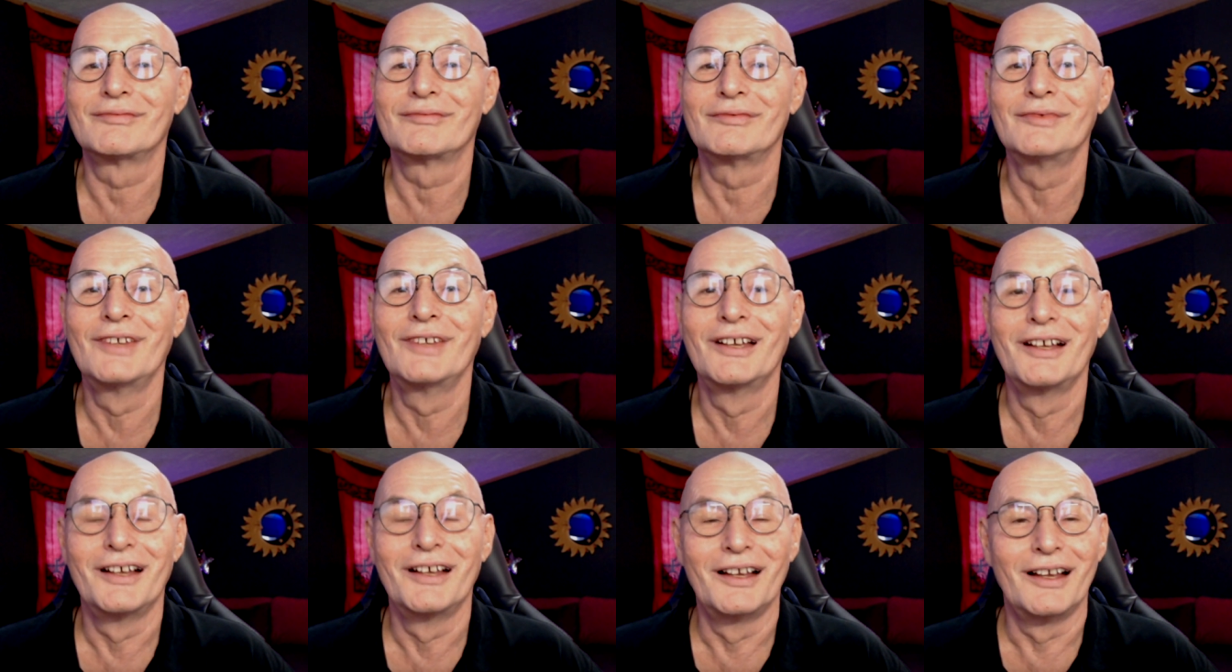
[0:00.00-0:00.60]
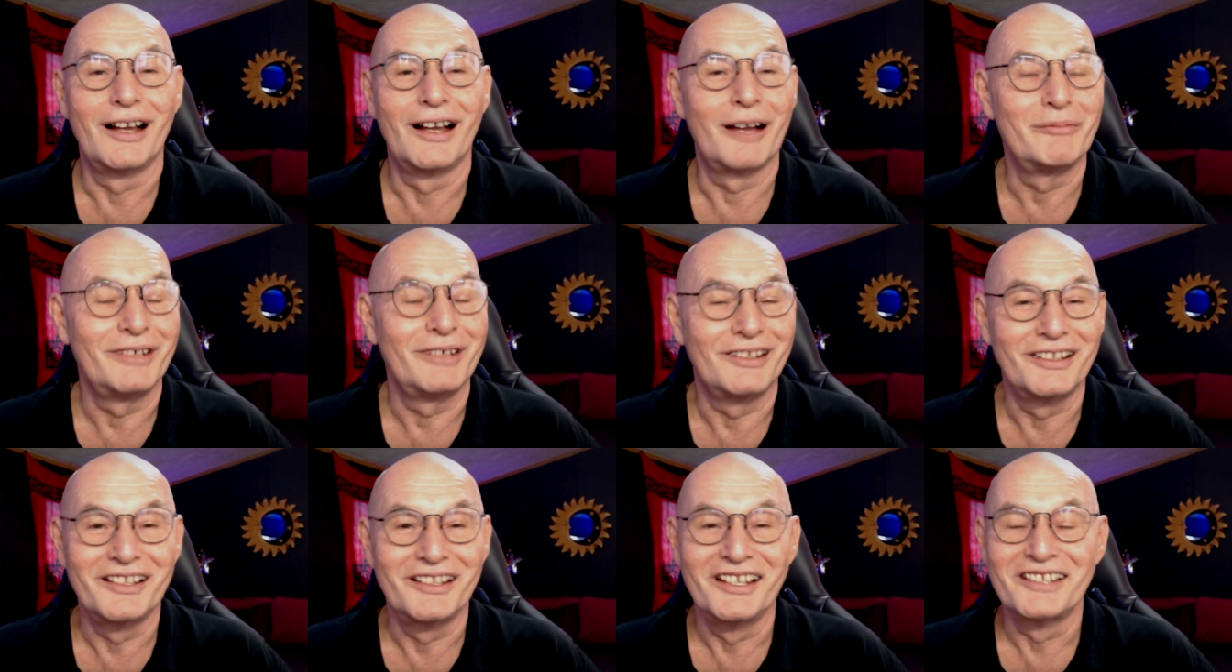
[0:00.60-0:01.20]
Mm -hmm. I mean,
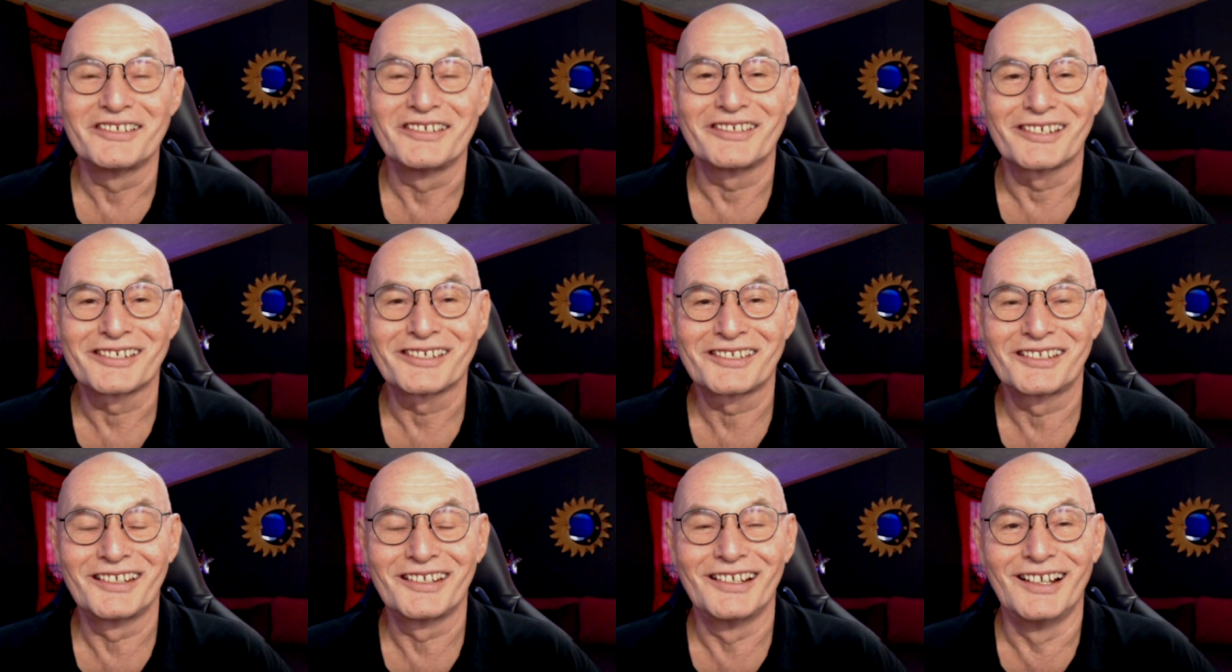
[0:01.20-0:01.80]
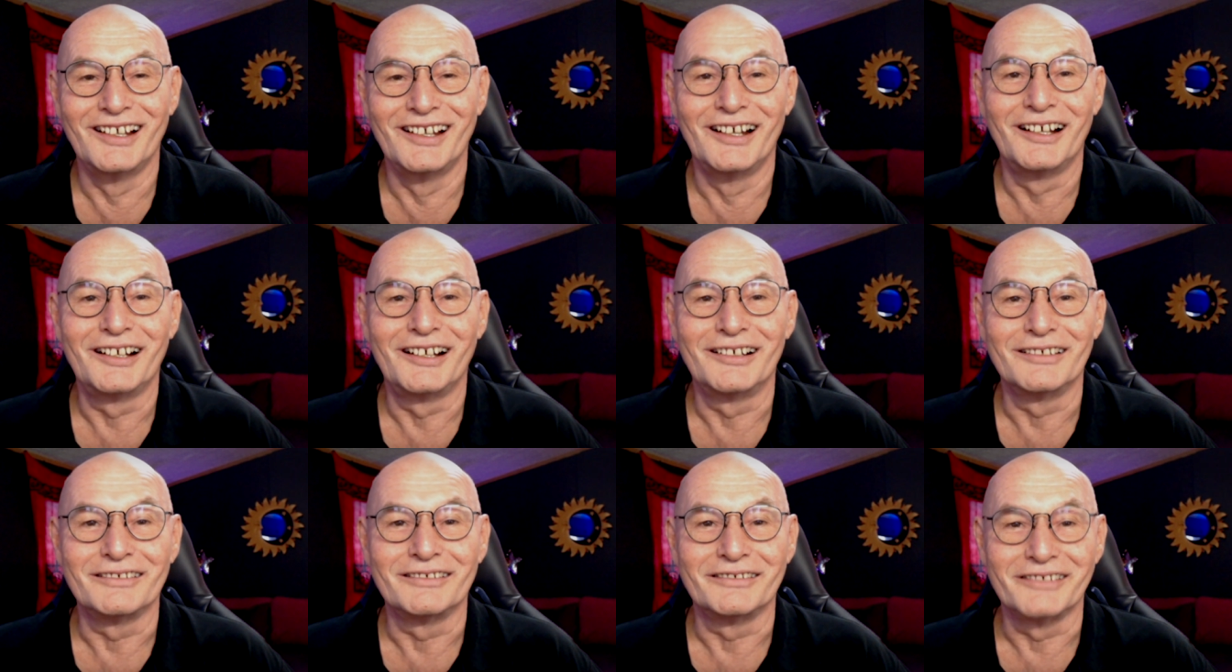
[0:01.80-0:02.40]
just
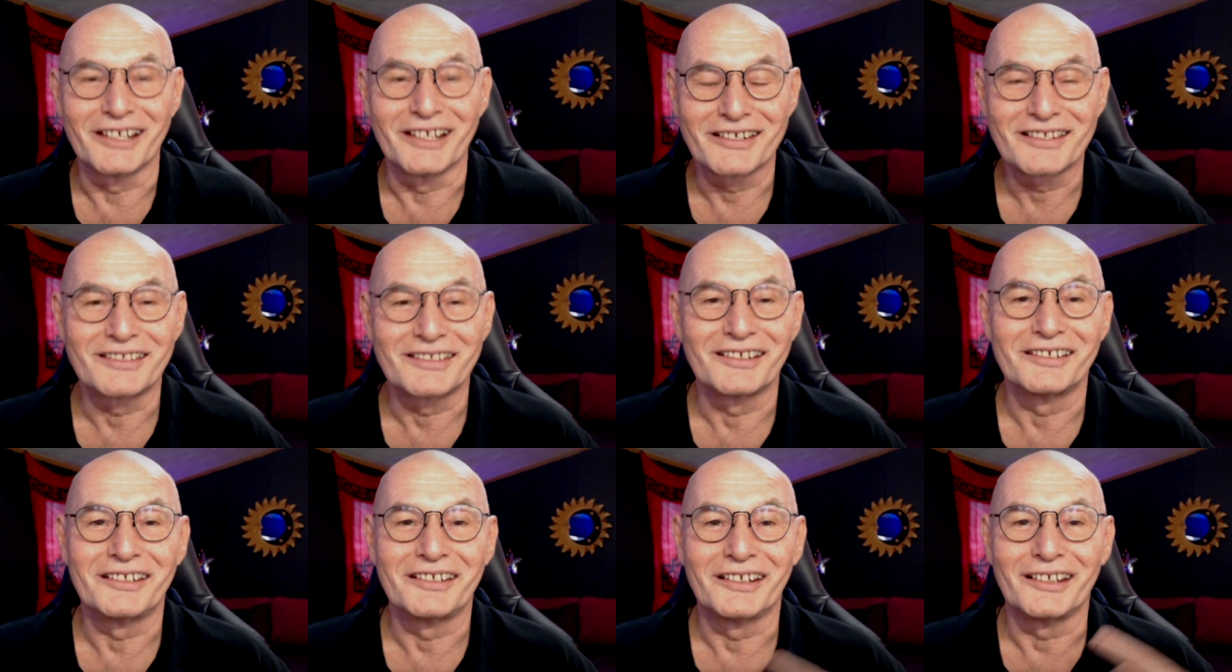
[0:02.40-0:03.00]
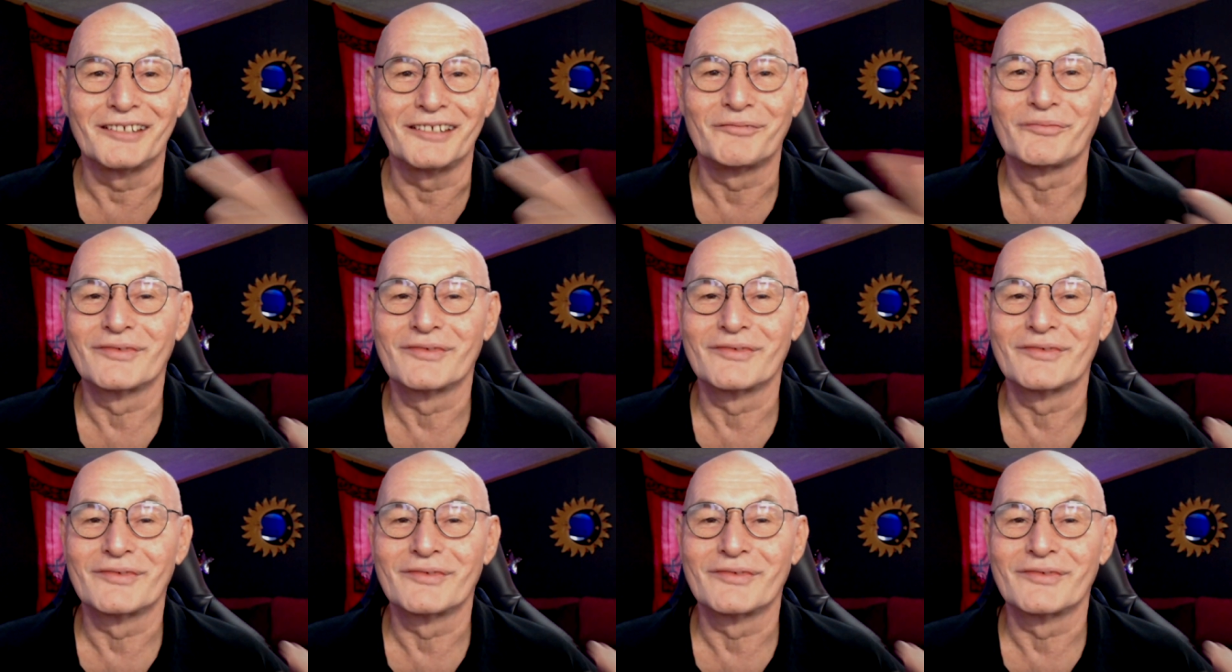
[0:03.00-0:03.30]
uh, yesterday,